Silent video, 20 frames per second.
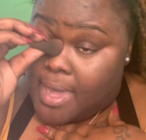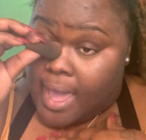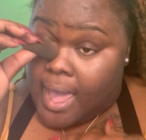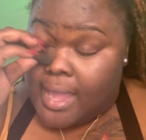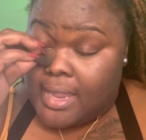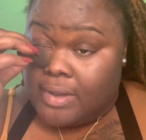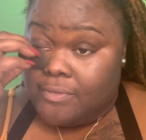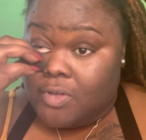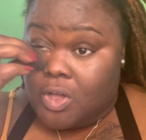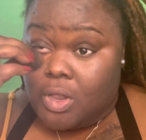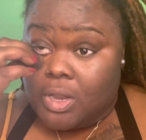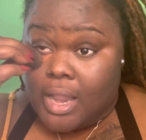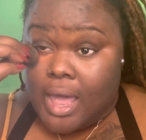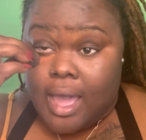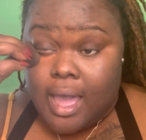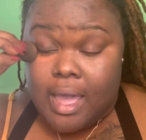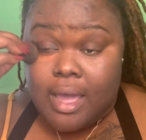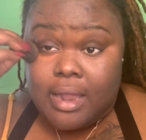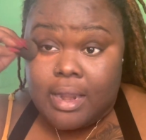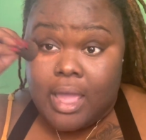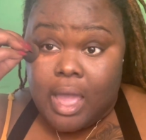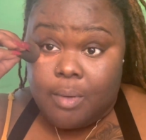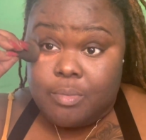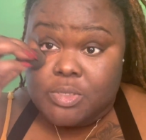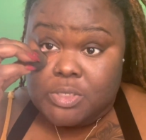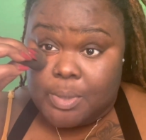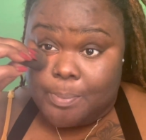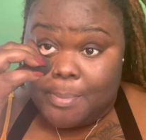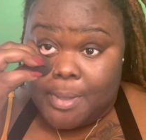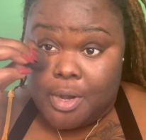I ain't even gonna lie, honey. I
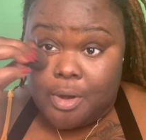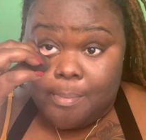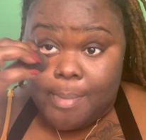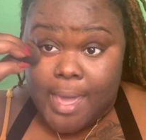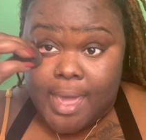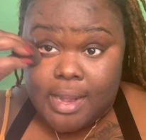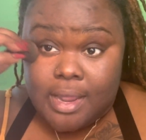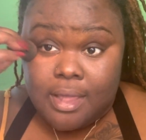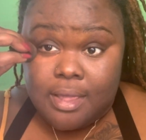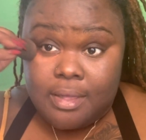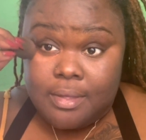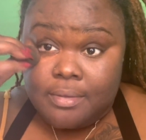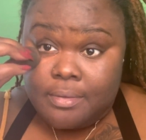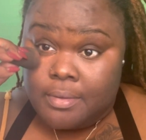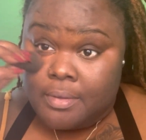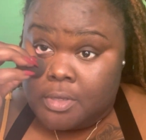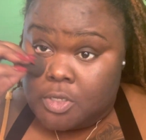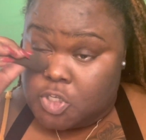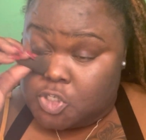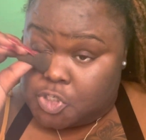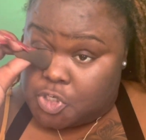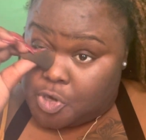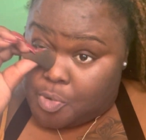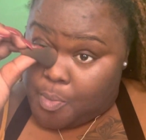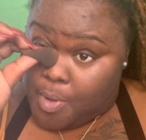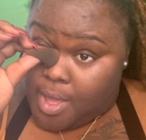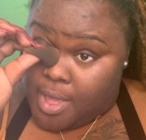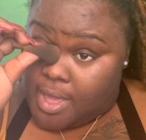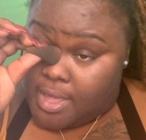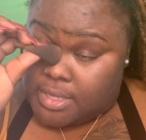was a bitter Betty. Sure
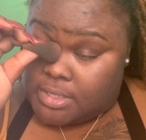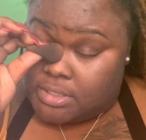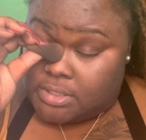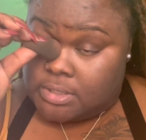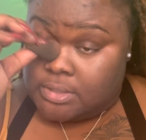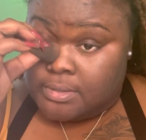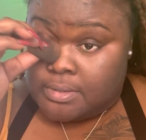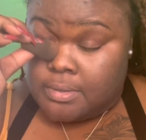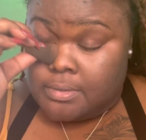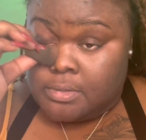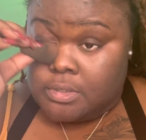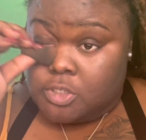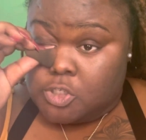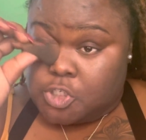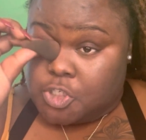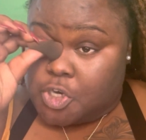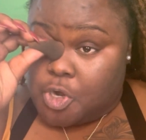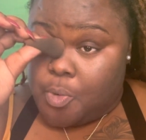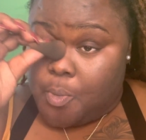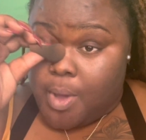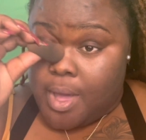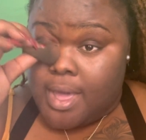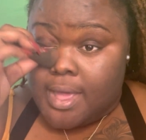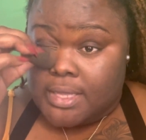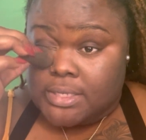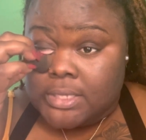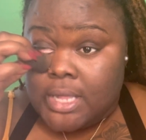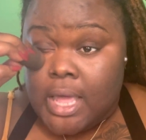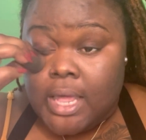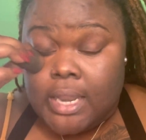was.
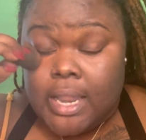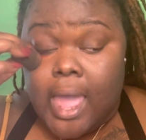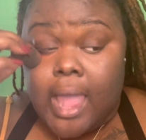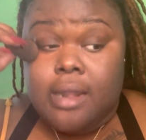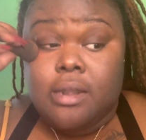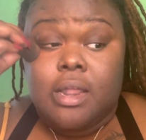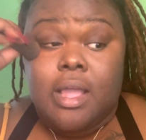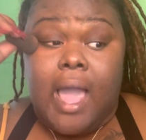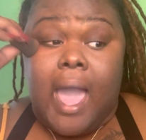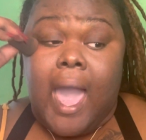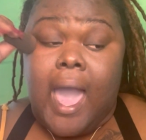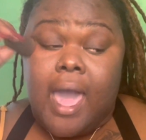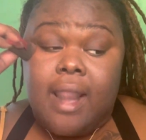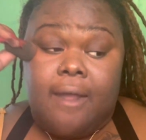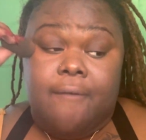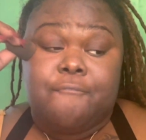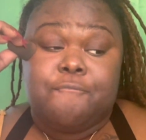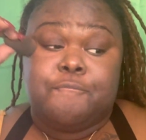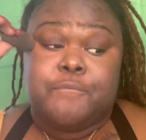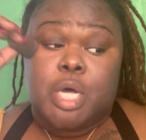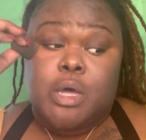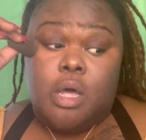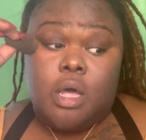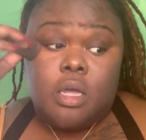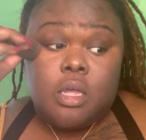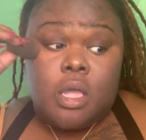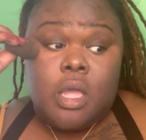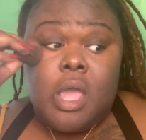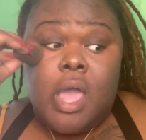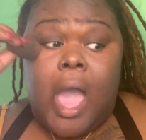Like, nigga, how the
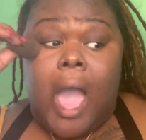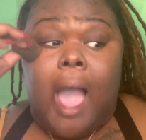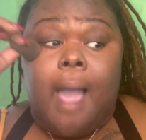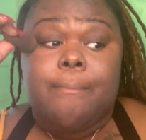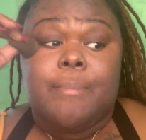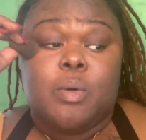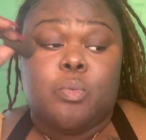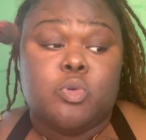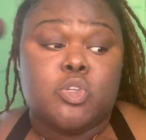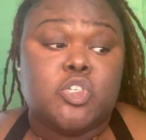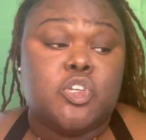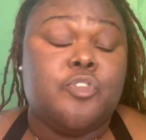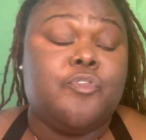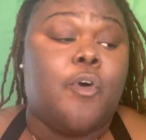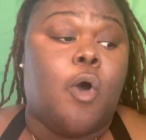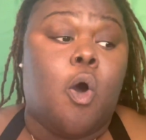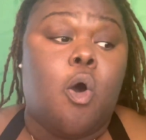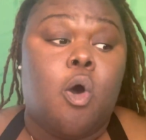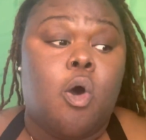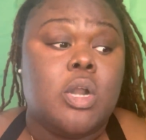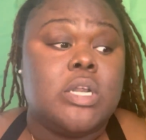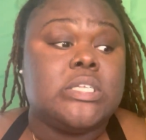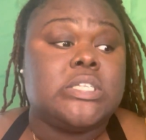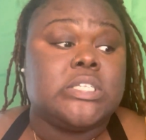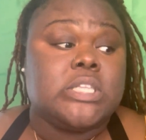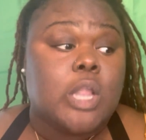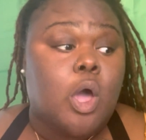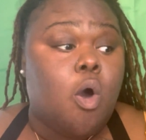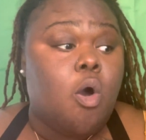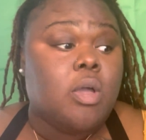fuck? I've been with you for all this
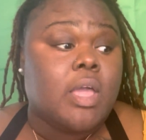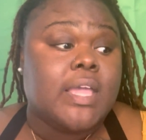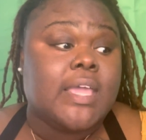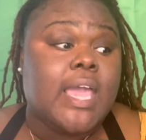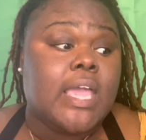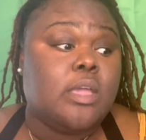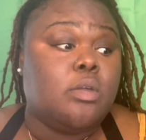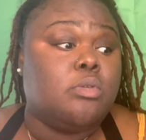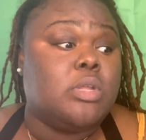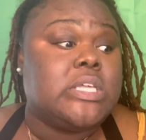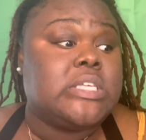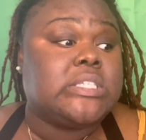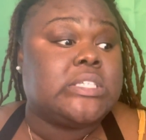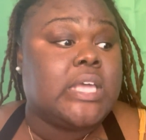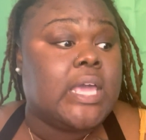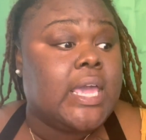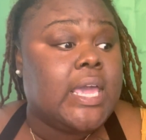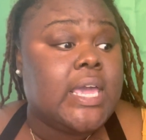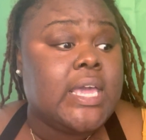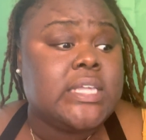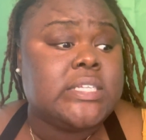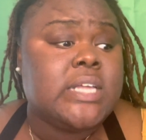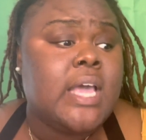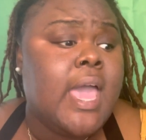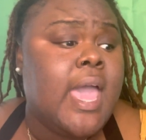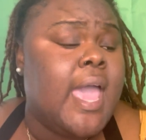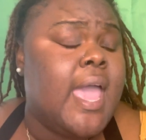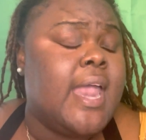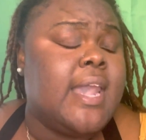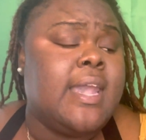long and gave you these kids,
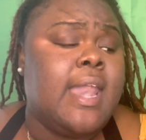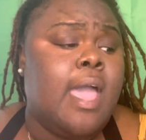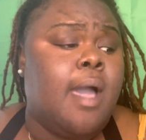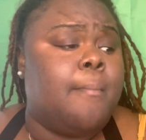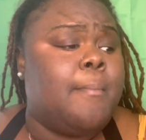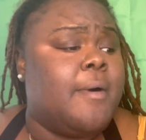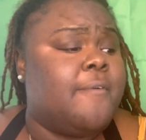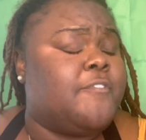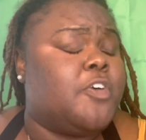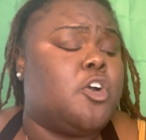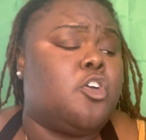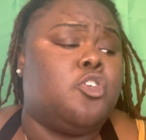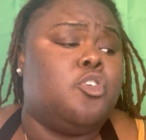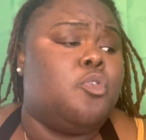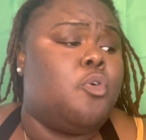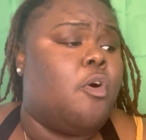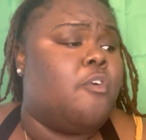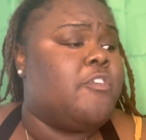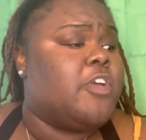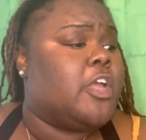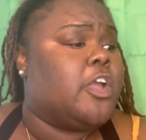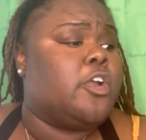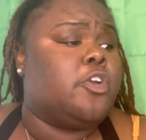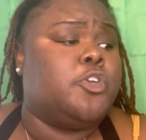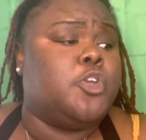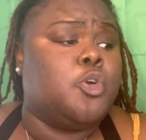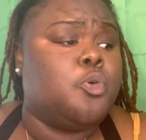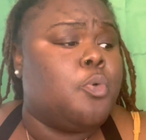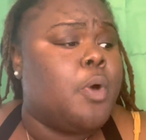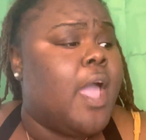and now, motherfucker, you over here
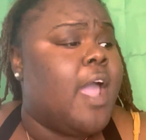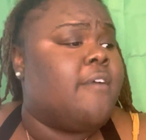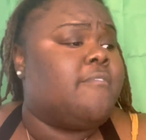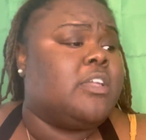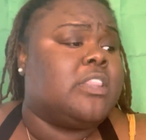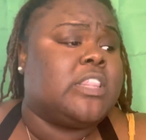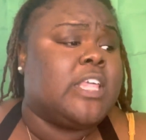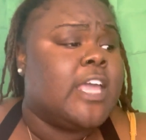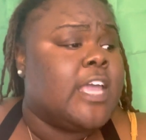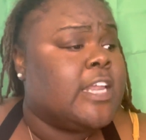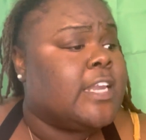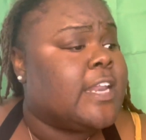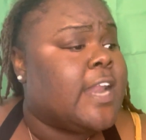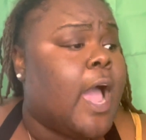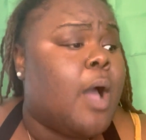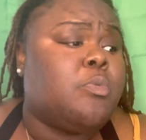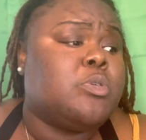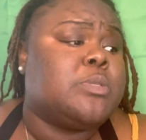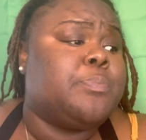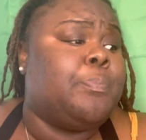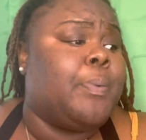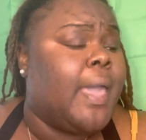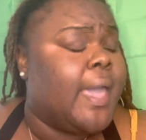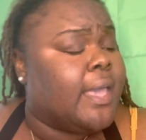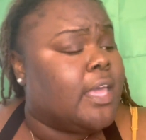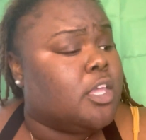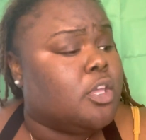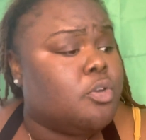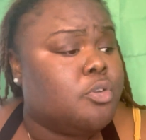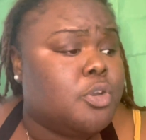doing everything that I was
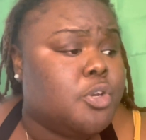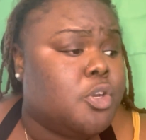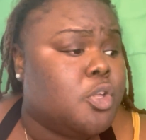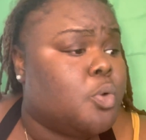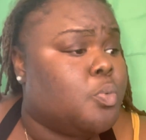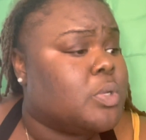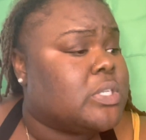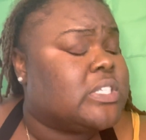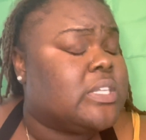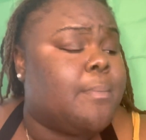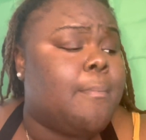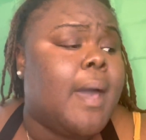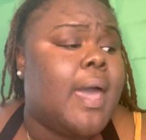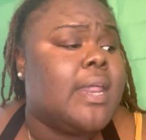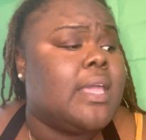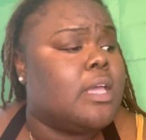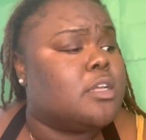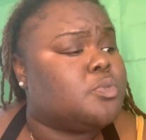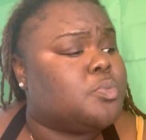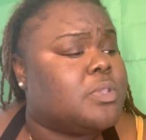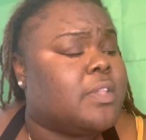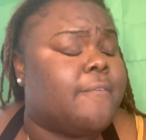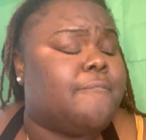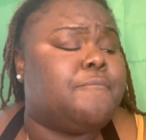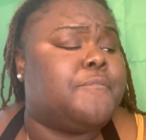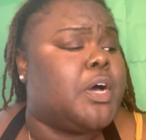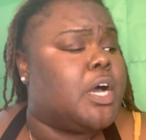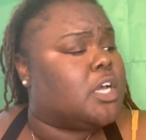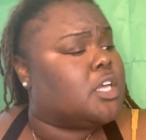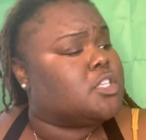begging you to do with somebody else. What the
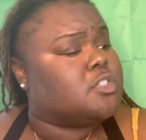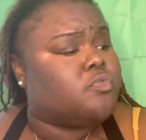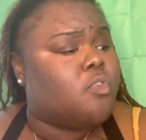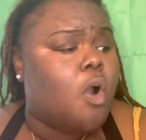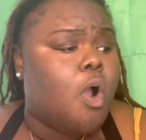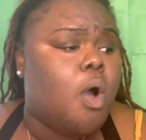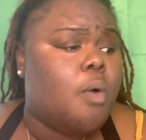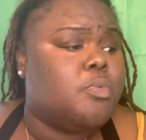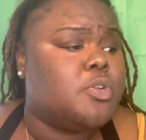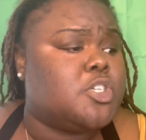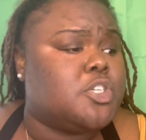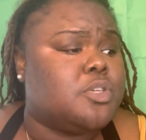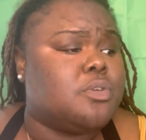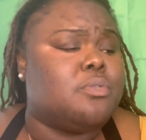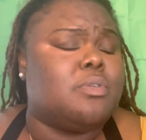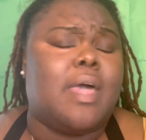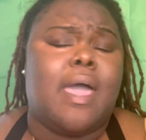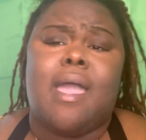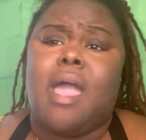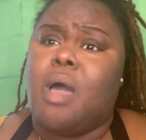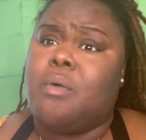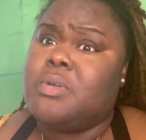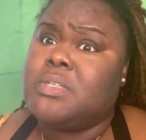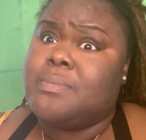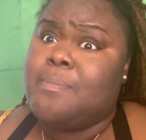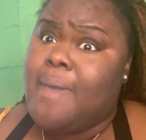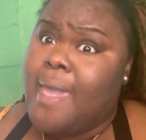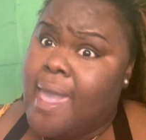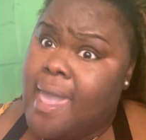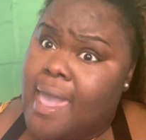fuck is wrong with you? Like, I was
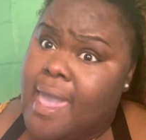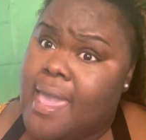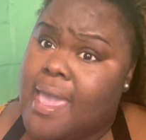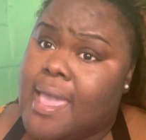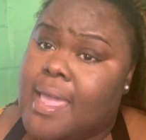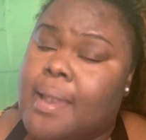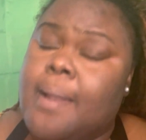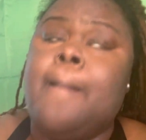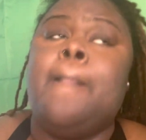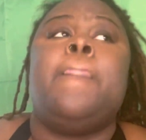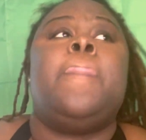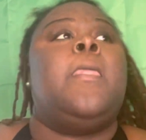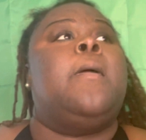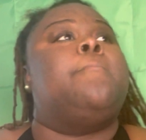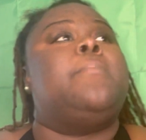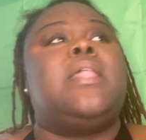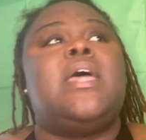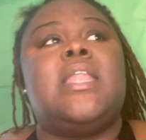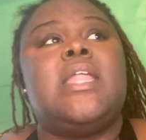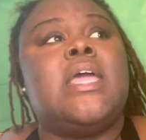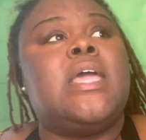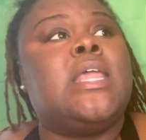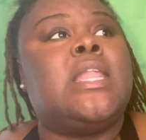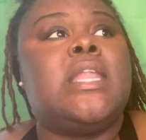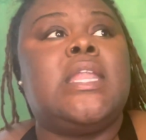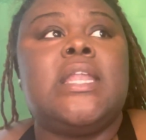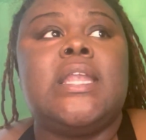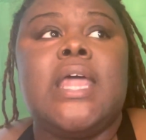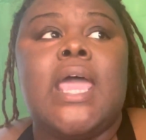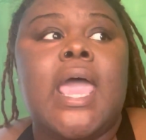mad. But at the end
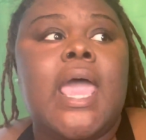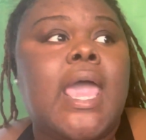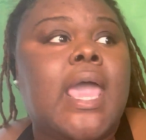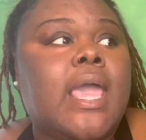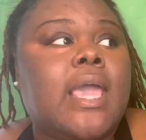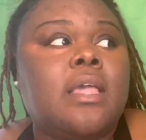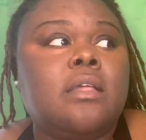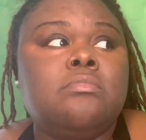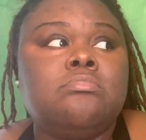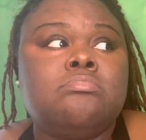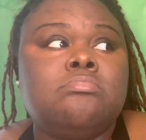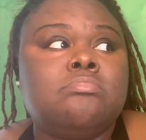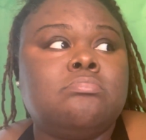of the day,